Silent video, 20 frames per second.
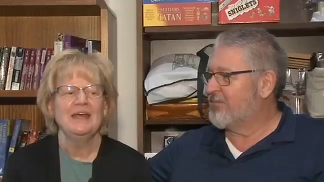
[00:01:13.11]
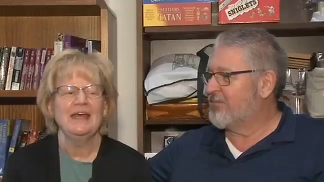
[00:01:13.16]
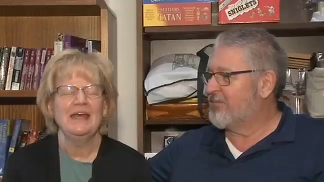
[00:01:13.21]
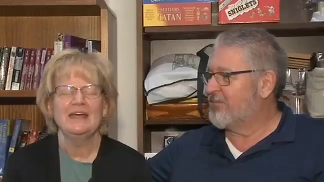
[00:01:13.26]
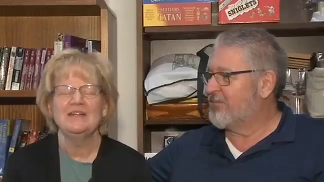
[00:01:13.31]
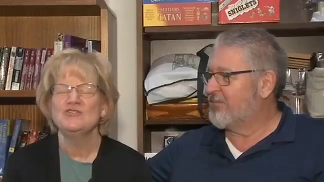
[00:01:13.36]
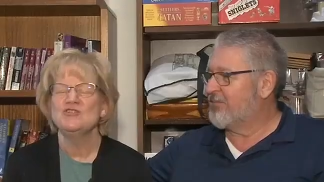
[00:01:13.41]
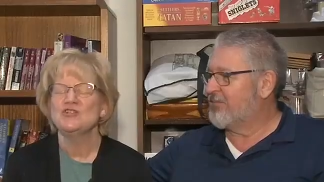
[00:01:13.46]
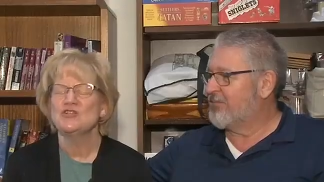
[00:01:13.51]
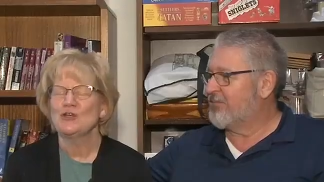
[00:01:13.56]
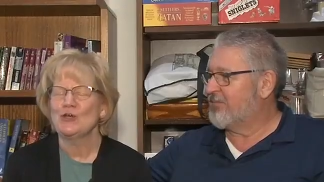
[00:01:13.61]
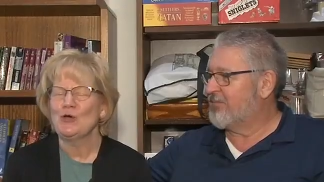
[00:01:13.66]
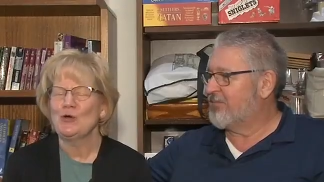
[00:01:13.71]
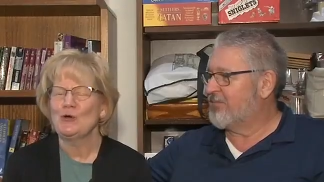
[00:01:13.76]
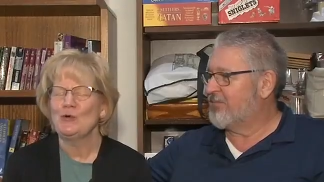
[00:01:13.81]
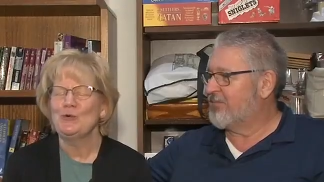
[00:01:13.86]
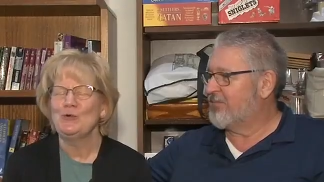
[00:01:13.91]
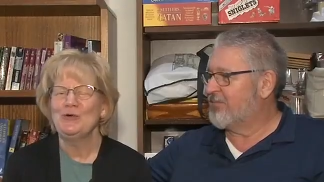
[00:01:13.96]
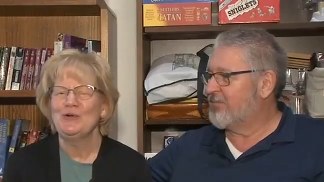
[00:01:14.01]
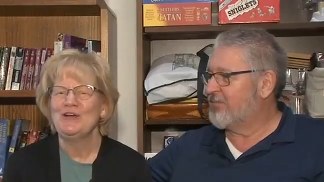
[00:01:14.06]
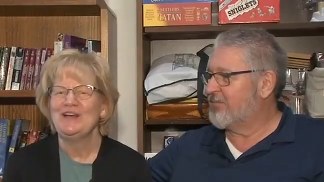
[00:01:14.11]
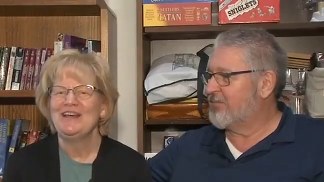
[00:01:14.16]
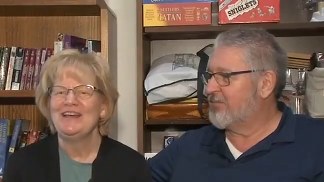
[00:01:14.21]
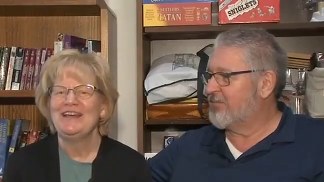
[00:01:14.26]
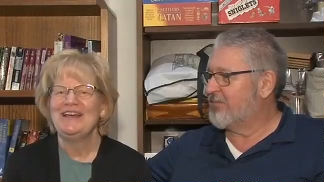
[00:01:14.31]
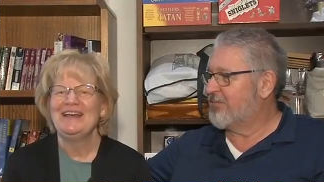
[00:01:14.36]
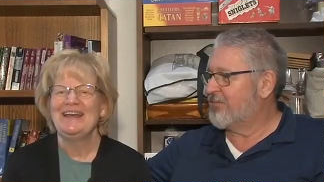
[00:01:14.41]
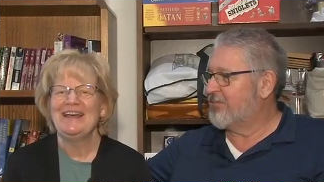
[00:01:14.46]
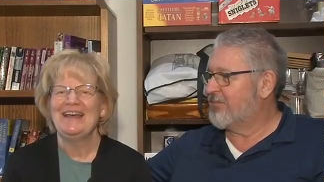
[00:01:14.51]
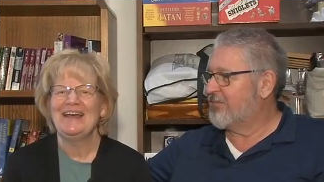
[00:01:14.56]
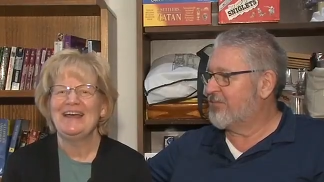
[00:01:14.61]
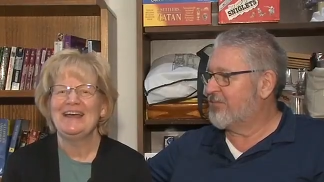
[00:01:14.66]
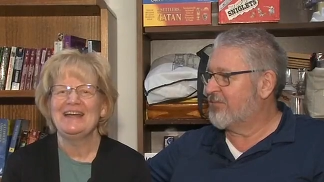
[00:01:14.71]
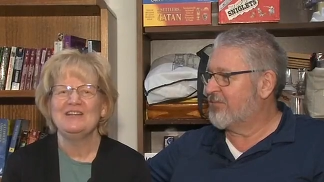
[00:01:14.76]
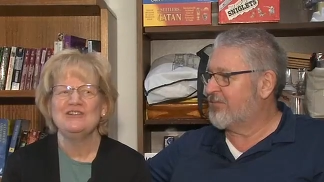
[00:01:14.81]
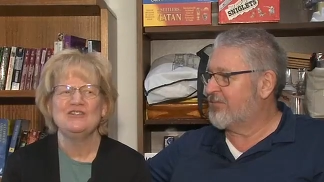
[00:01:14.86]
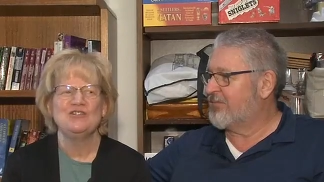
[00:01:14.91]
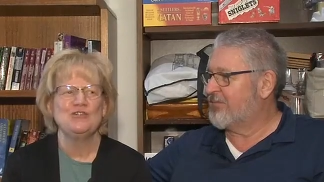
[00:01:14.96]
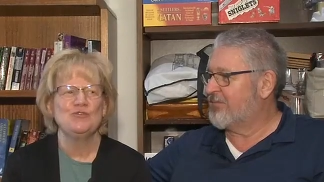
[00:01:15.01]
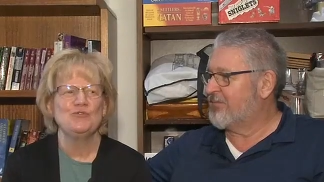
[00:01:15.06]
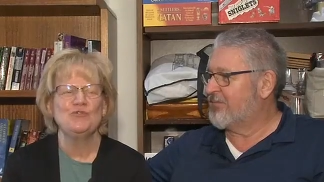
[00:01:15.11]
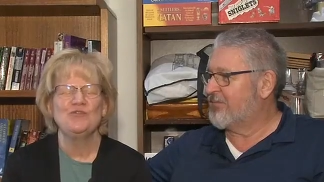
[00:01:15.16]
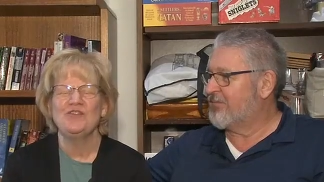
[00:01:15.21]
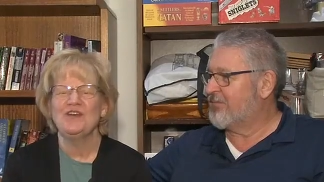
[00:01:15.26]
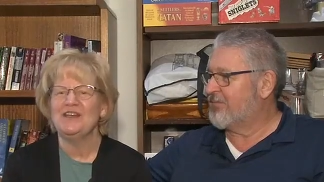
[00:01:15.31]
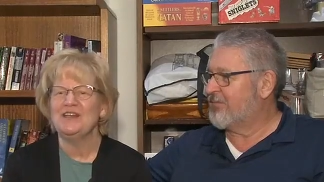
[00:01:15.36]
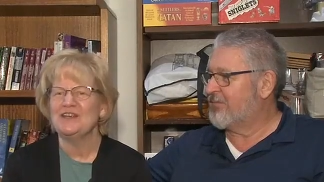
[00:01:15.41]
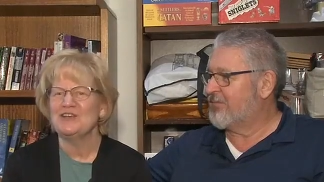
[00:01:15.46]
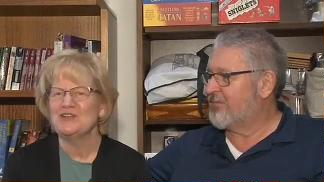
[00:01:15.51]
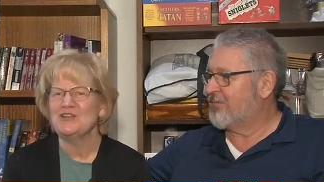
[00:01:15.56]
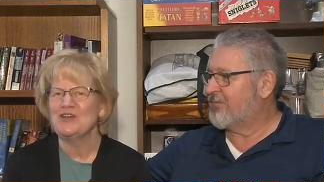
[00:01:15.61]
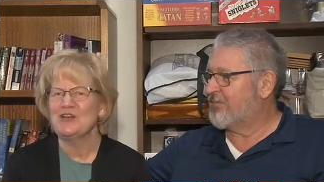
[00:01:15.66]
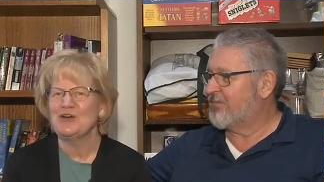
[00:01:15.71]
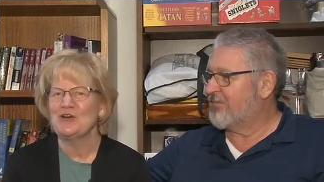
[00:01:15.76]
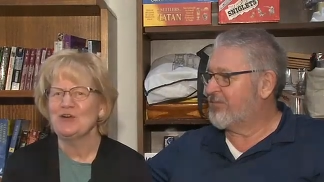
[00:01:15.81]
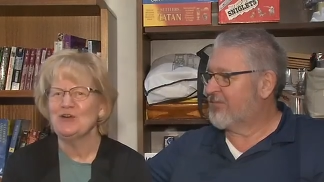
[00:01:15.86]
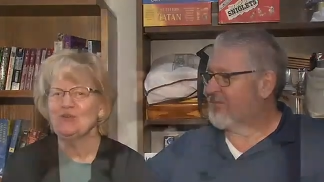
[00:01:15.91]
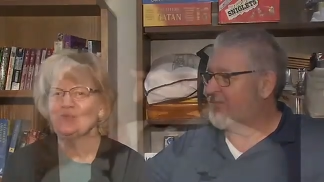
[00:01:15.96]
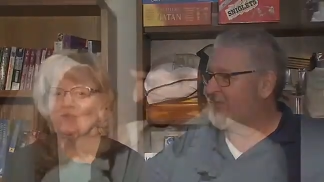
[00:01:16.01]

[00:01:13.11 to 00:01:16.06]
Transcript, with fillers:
Speaker 1: and sew and do fitness here.